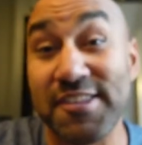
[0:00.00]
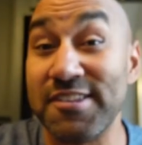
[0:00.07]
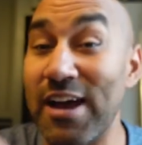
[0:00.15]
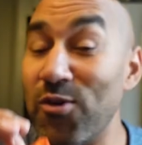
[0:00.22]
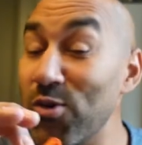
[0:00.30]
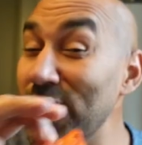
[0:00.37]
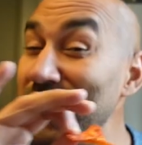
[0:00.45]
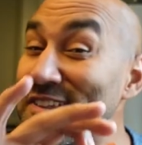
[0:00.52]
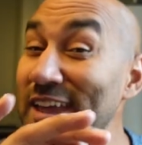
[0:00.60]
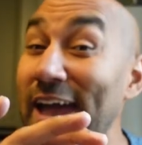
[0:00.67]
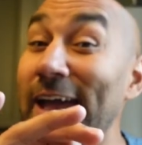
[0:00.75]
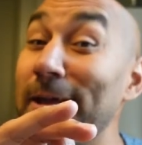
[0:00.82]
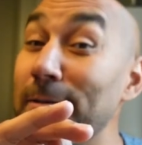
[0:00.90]
because I will
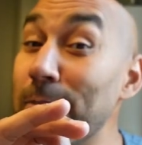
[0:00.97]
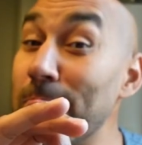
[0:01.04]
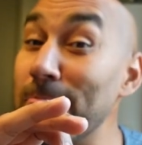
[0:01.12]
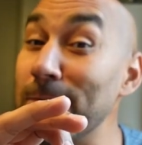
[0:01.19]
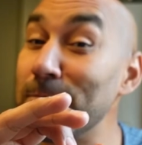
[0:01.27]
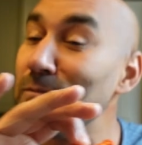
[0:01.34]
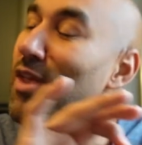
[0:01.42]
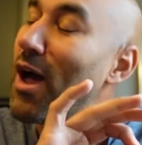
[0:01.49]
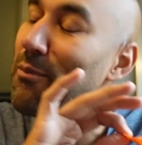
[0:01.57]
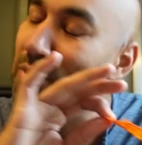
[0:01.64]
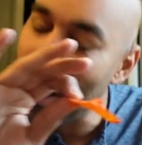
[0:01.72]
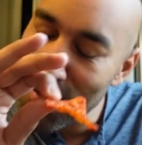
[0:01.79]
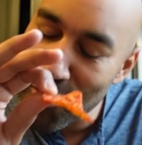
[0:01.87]
say, y'all
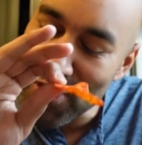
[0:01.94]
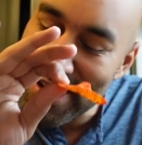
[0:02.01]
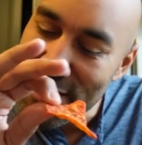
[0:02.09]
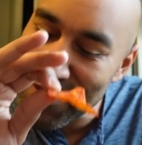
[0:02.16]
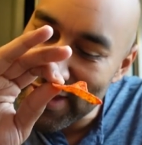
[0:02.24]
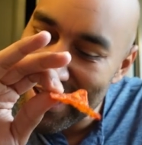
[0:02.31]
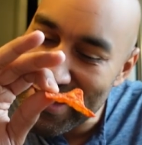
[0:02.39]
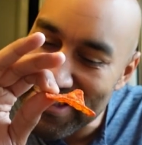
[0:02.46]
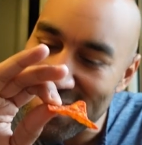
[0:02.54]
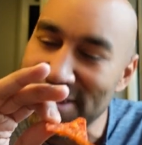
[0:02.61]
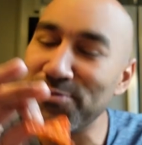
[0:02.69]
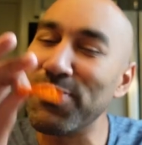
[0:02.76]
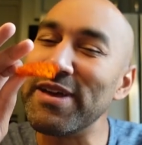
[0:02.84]
probably would never guess
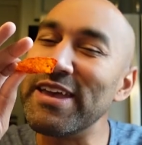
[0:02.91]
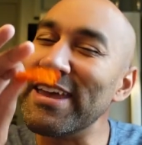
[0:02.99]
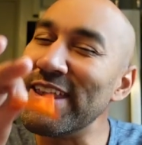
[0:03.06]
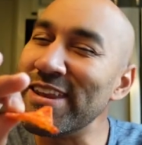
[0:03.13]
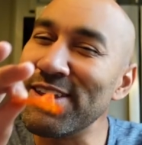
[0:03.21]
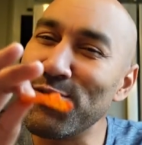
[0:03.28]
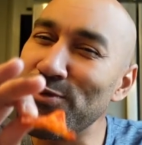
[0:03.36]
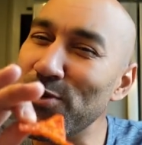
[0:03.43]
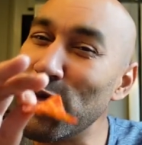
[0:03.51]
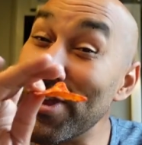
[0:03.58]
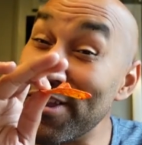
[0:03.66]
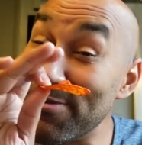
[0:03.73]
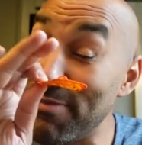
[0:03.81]
this, but Indian
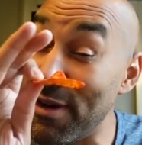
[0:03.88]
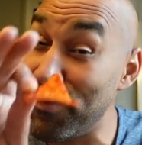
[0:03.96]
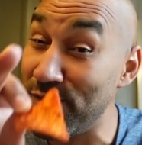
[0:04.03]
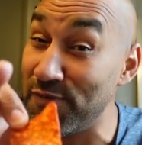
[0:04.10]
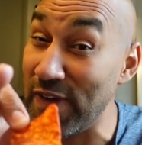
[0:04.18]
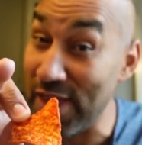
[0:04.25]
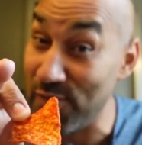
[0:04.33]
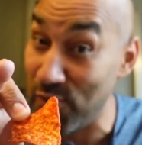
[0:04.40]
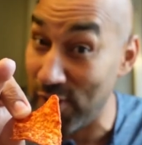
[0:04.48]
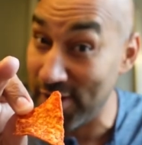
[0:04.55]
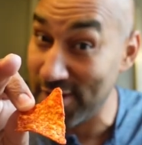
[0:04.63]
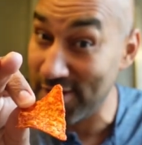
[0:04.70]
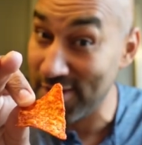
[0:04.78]
food is my
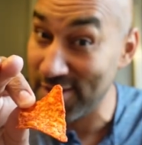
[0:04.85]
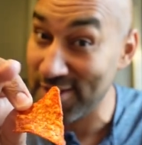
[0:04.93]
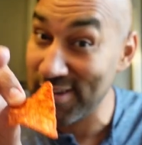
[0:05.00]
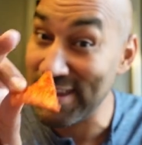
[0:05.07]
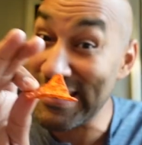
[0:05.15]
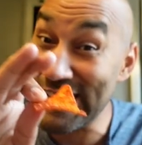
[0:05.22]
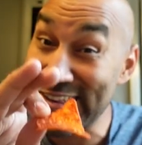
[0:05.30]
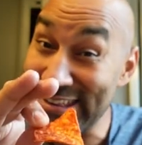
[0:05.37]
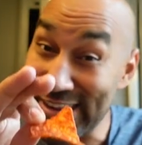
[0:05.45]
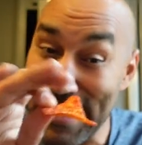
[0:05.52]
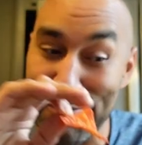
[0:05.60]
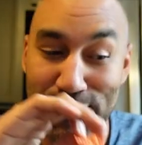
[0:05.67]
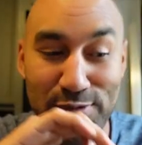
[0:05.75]
favorite
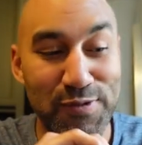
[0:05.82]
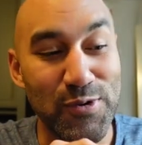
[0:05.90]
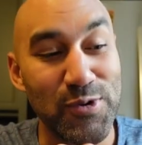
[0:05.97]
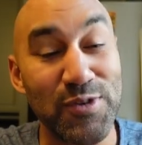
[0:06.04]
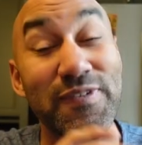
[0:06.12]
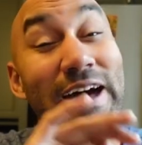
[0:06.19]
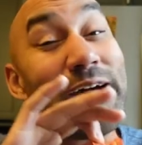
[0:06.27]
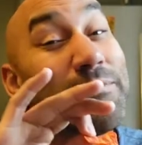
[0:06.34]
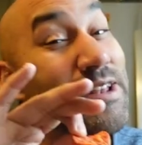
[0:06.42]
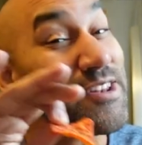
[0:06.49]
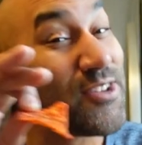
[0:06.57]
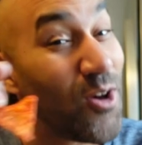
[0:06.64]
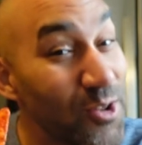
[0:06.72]
type of food. If I'm
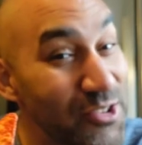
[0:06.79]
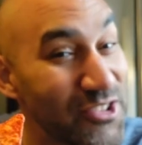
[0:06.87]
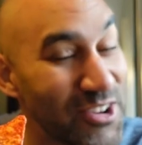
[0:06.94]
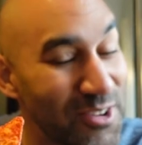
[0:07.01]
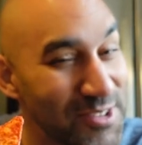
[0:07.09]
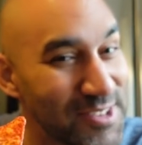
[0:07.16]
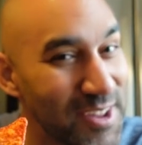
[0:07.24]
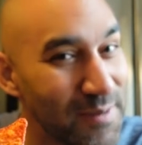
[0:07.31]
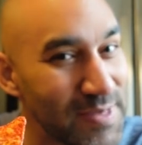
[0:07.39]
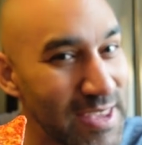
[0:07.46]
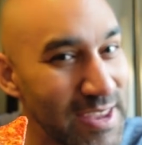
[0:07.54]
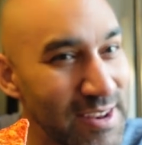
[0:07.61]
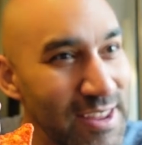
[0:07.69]
indulging on
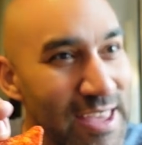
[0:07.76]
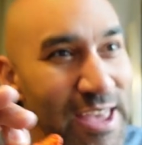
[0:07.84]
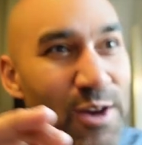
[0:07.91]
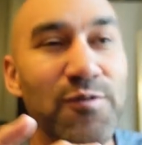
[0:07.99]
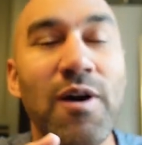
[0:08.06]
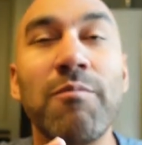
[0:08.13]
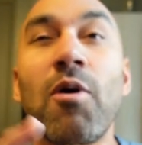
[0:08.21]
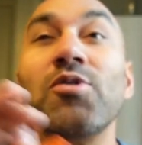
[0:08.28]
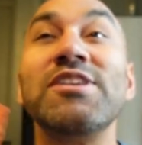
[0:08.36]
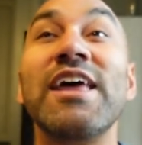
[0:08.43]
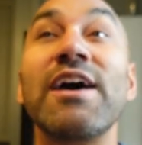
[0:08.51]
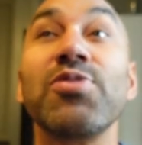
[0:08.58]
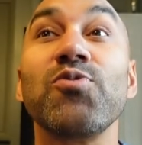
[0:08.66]
something, if I'm on
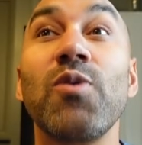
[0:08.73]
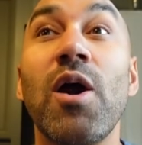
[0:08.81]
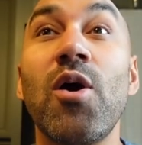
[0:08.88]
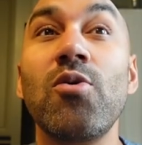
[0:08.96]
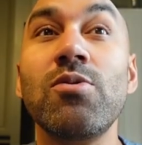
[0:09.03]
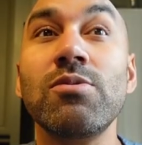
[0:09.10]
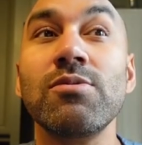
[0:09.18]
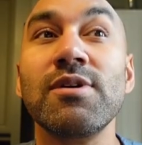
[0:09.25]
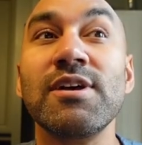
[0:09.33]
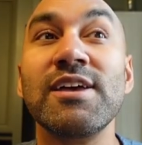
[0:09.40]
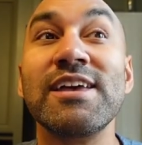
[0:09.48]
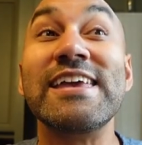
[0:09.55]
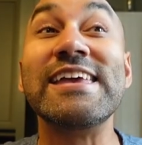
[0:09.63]
death row,
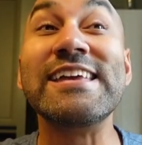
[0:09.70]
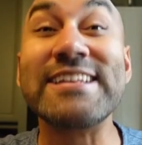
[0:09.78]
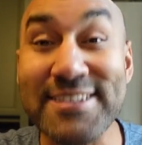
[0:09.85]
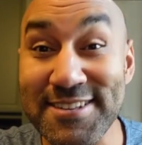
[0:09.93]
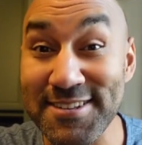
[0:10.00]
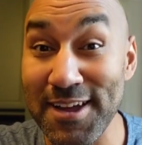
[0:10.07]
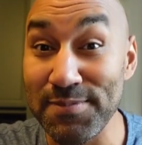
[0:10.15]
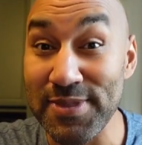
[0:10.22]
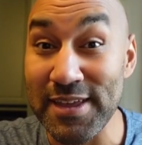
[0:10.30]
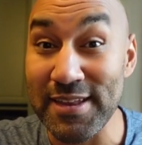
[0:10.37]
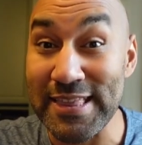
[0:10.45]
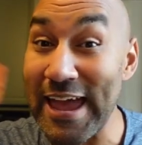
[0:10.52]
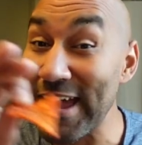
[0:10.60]
eating
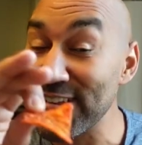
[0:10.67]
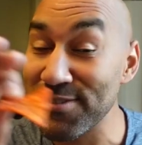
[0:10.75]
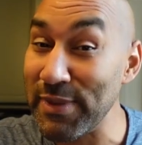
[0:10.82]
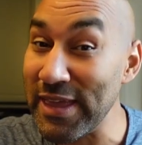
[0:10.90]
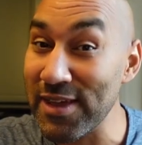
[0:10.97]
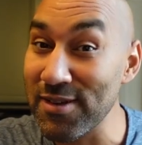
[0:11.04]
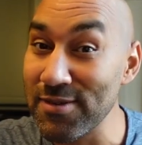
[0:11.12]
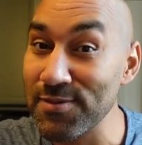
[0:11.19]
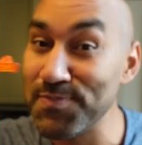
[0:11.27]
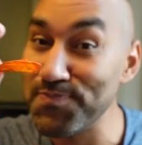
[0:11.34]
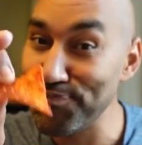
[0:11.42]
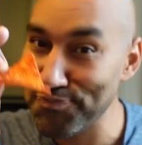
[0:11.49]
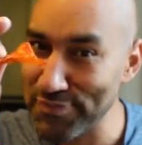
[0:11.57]
something, last meal,
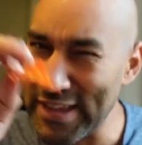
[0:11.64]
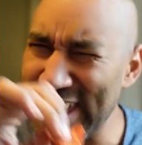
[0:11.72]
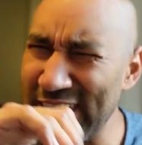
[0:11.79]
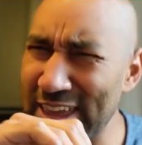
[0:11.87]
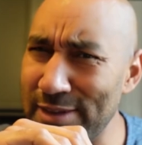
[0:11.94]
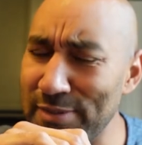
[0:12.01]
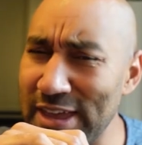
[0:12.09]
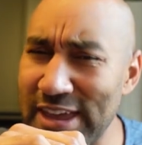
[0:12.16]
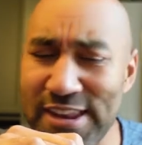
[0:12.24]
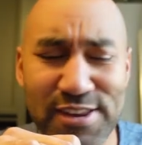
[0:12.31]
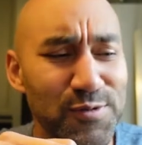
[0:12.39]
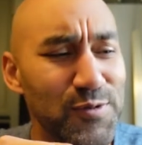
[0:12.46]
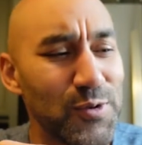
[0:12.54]
give me an
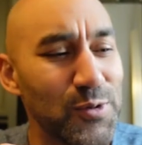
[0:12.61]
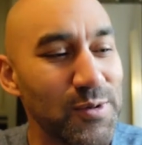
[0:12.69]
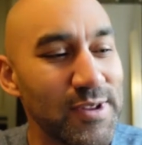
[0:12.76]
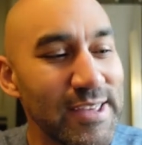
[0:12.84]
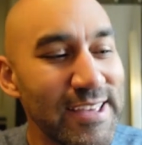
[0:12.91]
Indian food.